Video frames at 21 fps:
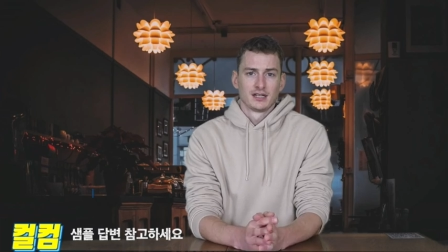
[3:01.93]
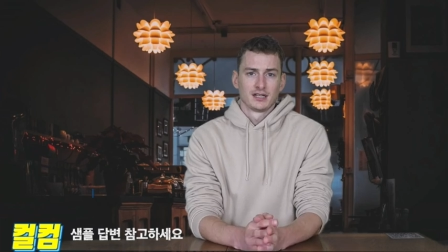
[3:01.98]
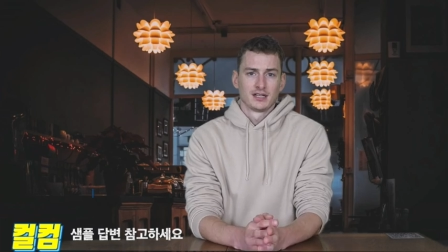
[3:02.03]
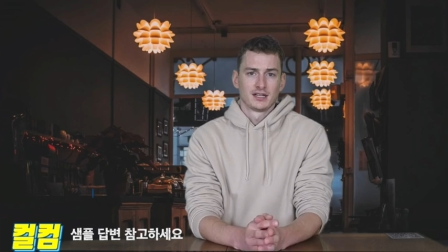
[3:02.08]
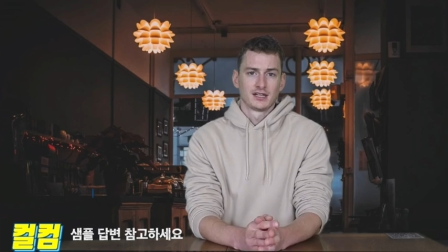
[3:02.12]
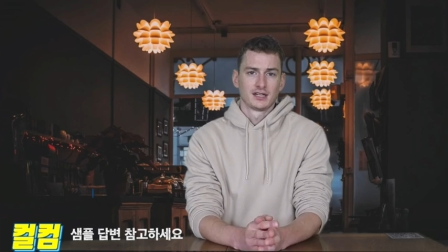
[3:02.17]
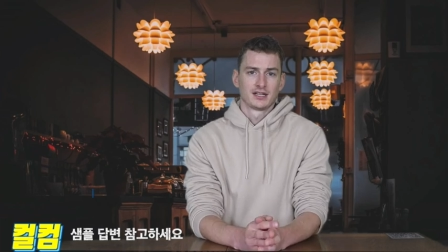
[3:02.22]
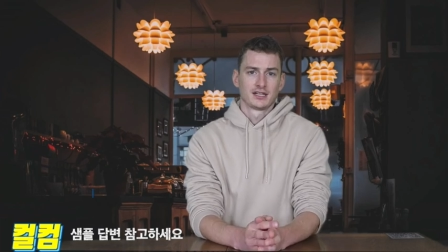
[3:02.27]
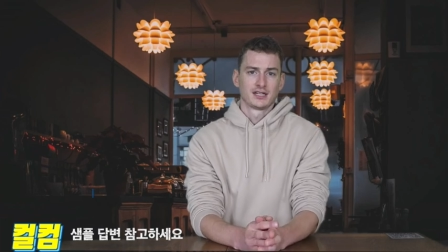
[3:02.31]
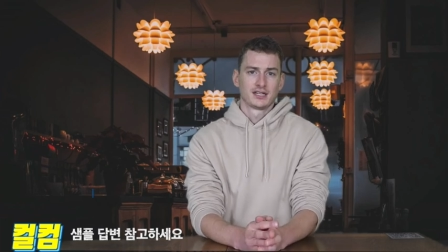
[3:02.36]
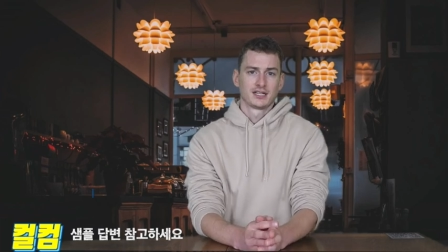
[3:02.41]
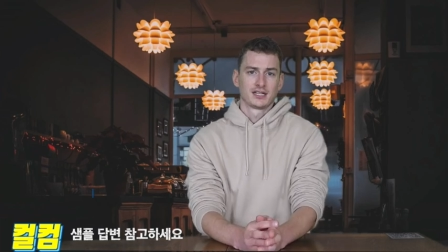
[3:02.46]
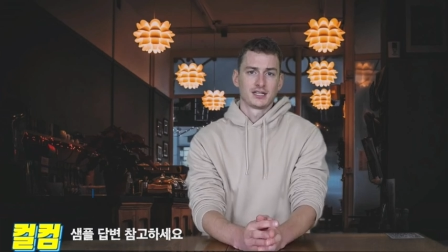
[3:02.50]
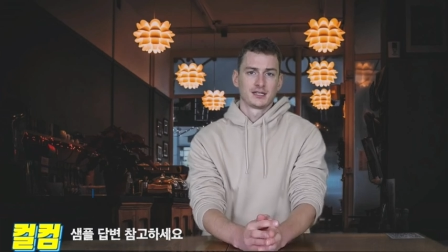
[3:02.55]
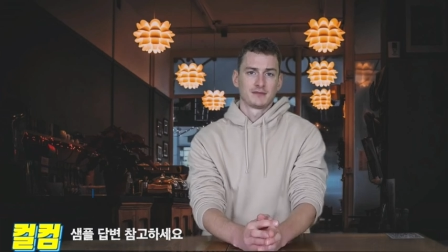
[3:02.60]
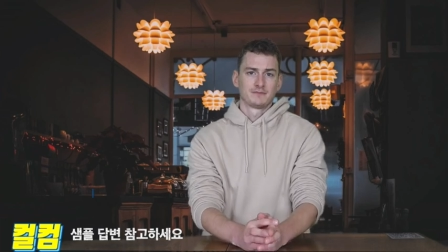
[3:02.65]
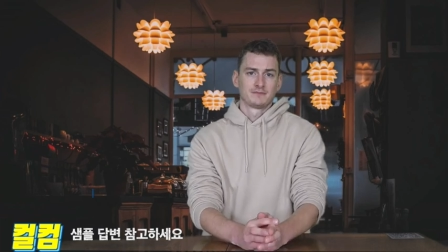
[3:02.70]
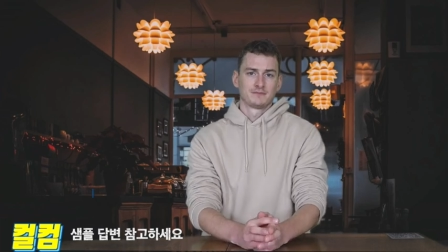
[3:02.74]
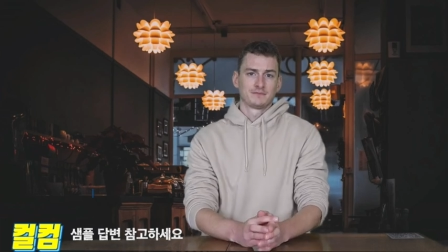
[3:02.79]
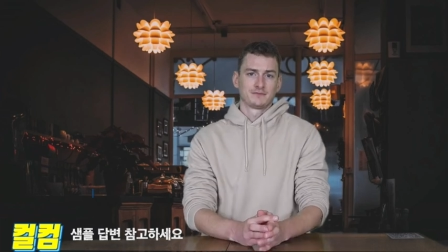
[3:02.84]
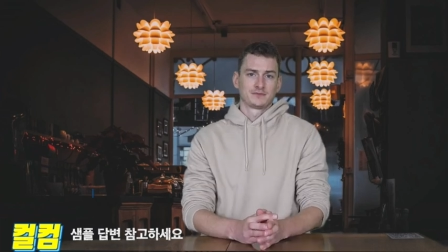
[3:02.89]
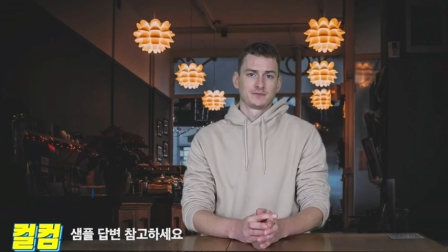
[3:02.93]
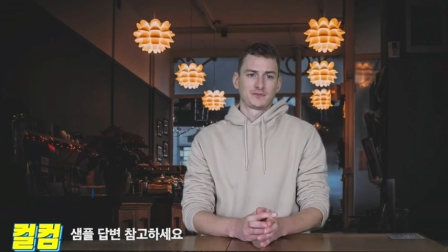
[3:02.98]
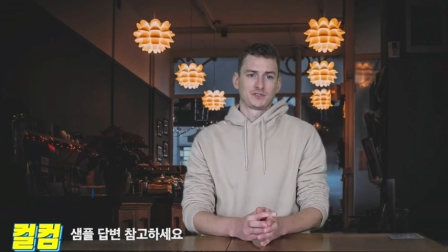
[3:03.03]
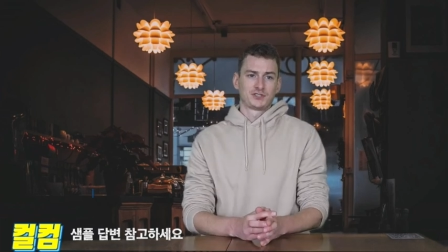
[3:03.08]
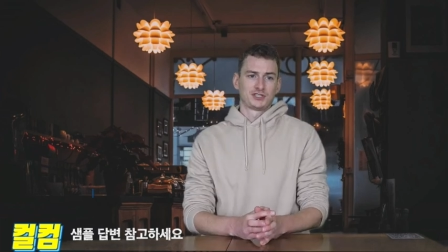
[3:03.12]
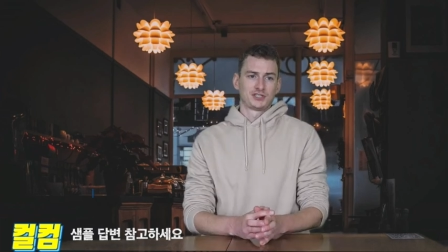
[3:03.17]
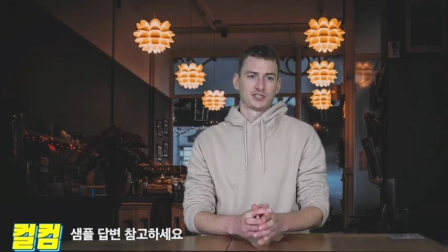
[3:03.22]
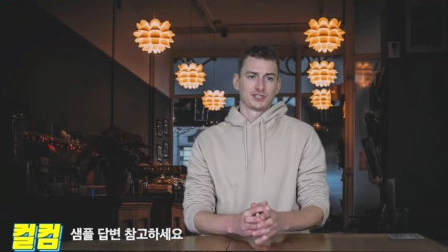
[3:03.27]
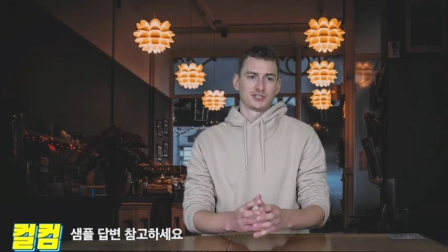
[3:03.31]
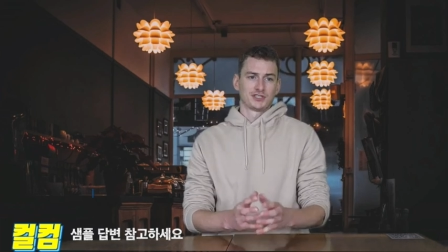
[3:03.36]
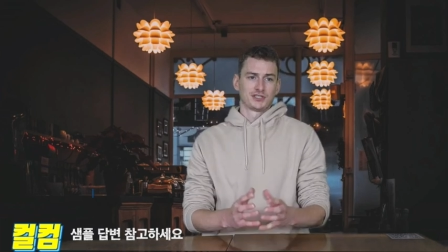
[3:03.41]

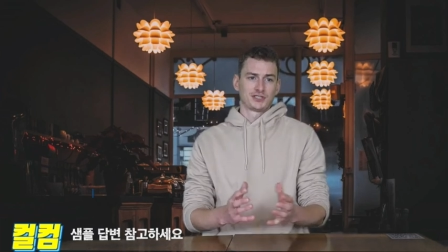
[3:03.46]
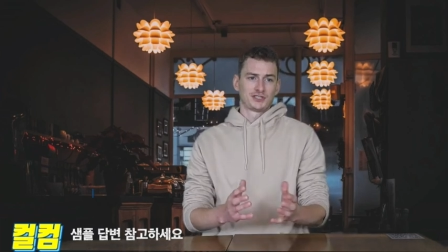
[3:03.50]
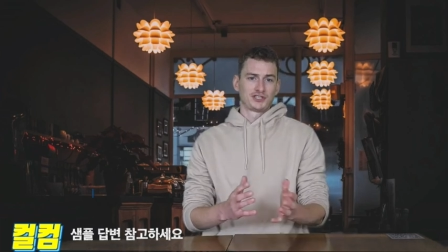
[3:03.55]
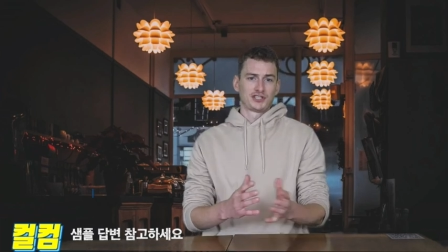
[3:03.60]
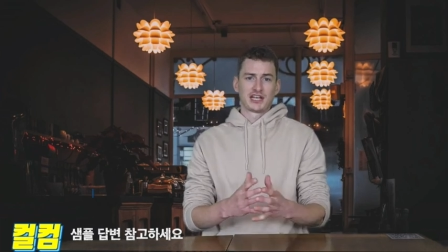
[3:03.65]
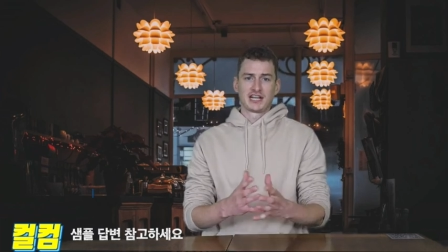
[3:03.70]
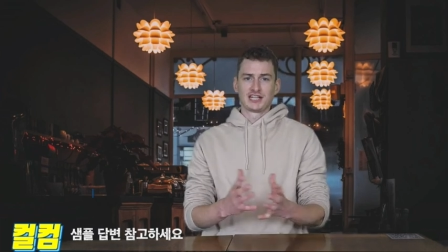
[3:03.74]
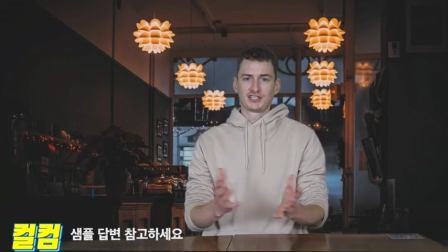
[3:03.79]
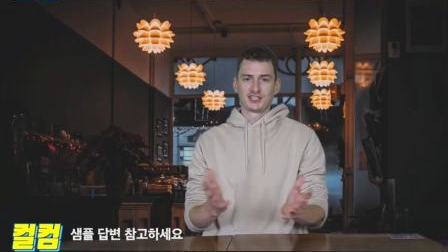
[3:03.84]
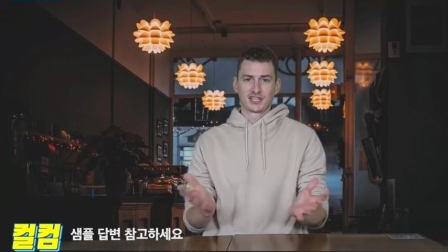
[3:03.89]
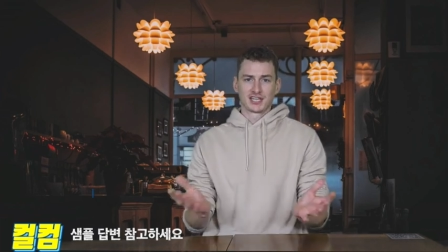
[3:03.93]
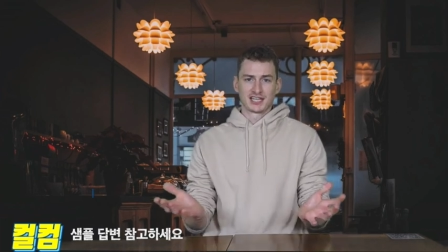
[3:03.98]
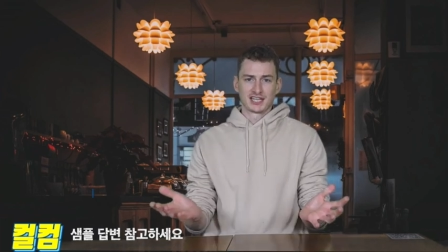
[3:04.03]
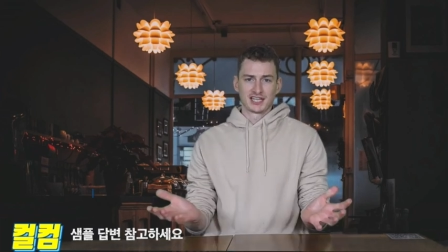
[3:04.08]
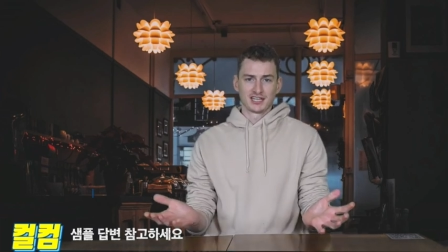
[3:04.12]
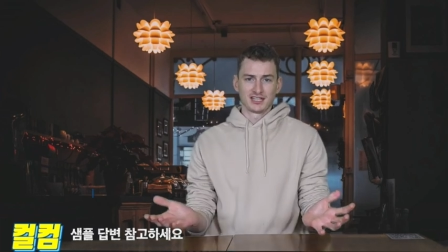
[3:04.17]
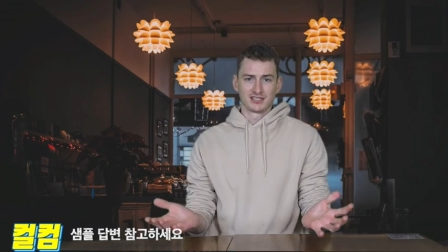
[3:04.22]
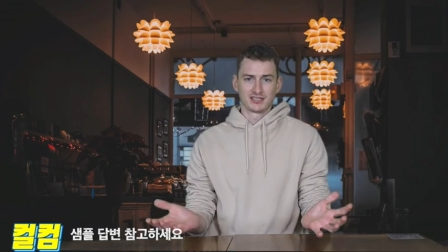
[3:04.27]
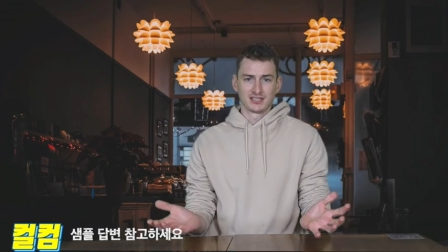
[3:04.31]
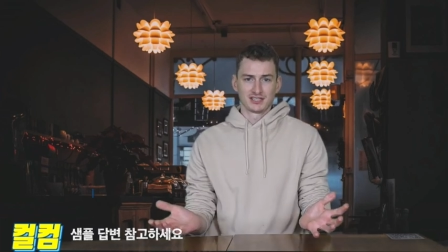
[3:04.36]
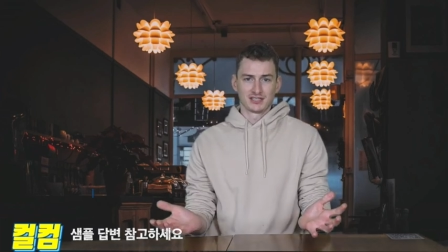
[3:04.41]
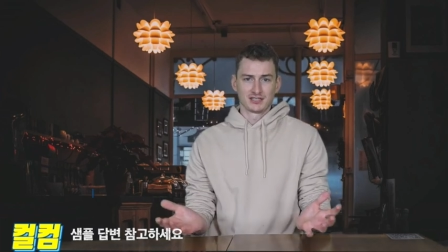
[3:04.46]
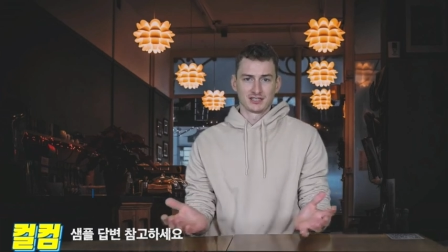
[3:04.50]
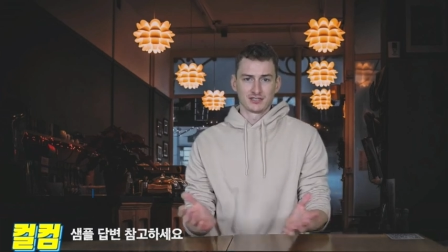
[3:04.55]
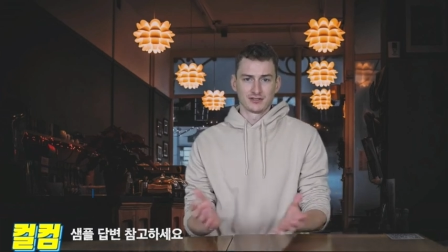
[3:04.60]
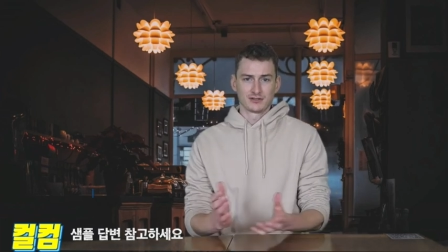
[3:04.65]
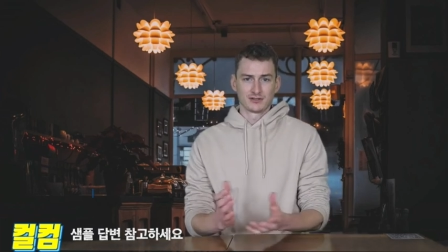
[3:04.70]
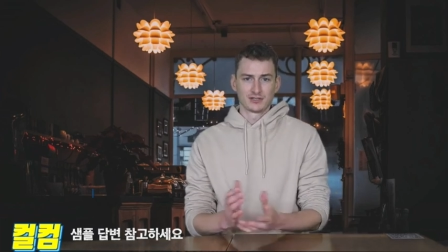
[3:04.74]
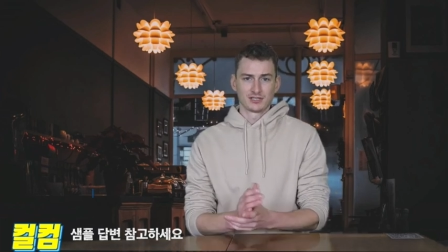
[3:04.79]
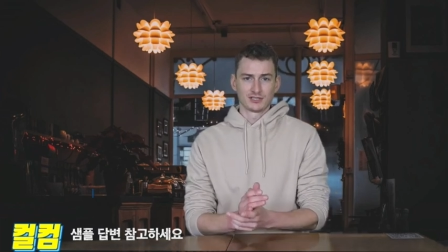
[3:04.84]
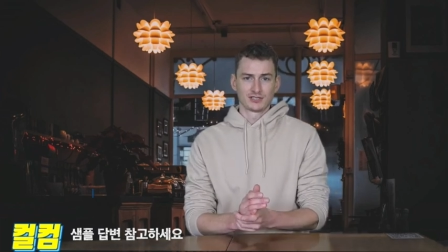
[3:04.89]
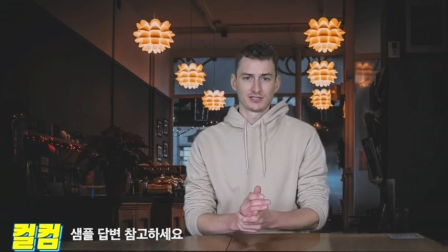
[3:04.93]
to change the kitty litter
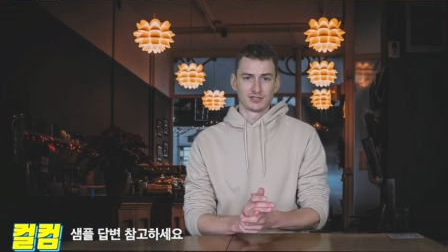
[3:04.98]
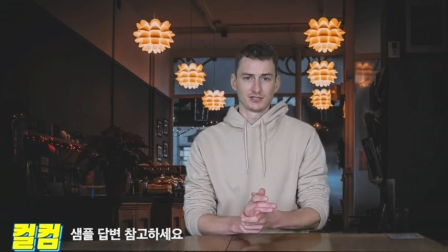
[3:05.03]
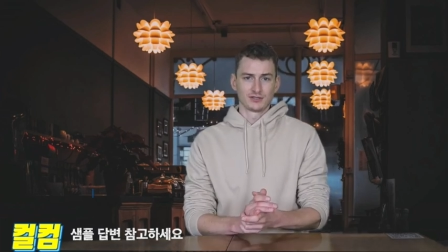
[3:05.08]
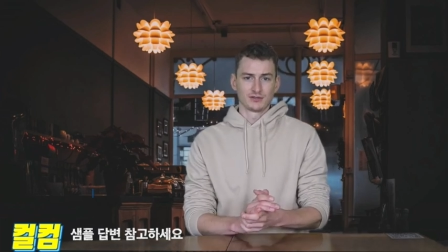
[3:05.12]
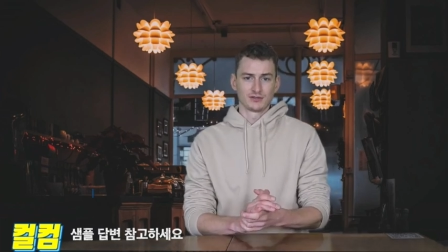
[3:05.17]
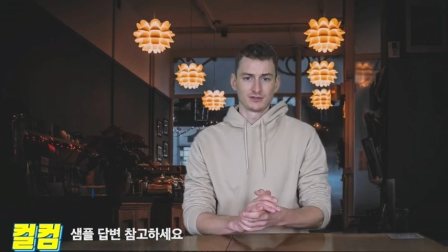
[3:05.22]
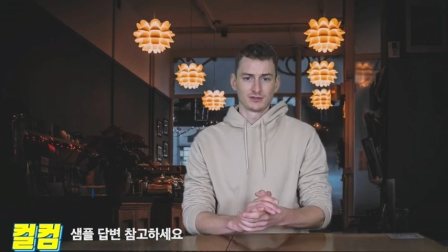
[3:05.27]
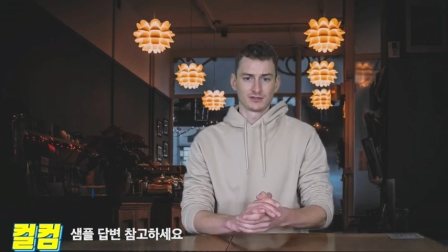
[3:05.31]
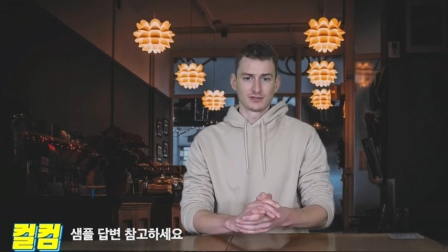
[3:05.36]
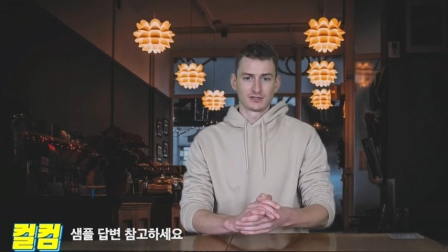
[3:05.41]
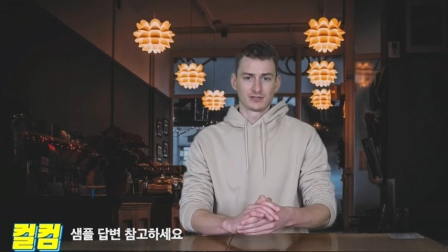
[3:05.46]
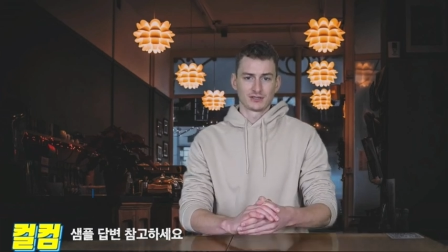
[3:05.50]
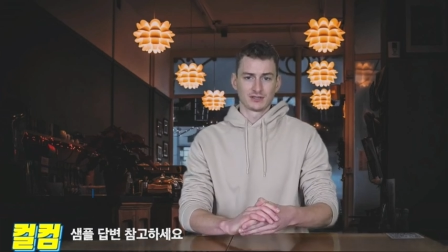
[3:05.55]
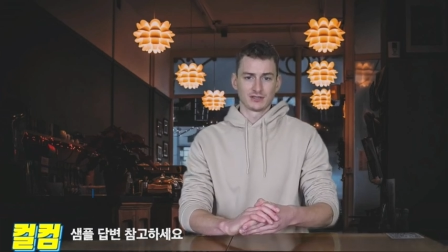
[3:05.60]
or to